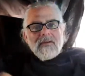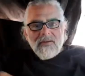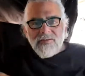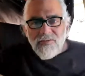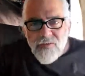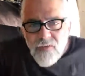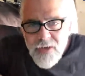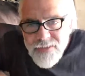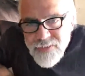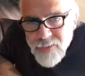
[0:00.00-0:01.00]
This is
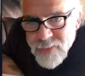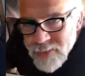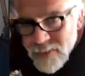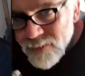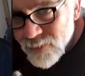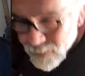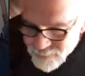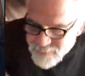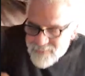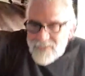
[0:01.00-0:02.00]
crazy. The only thing that
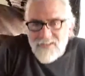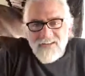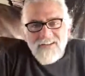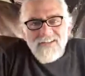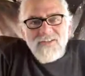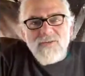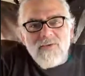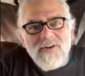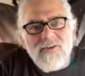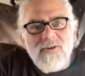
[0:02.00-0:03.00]
sucks is that you
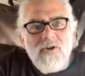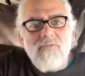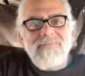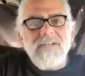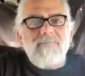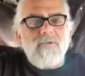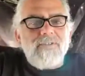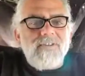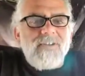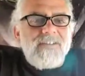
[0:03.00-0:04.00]
want to go to Home Depot and
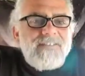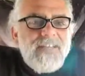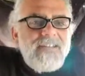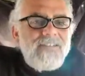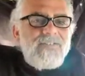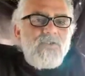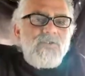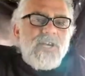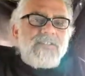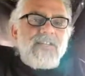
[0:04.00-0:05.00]
then you got to stand in this
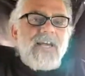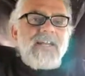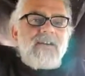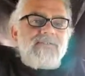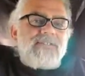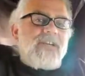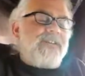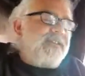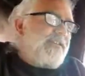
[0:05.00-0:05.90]
huge ass line outside.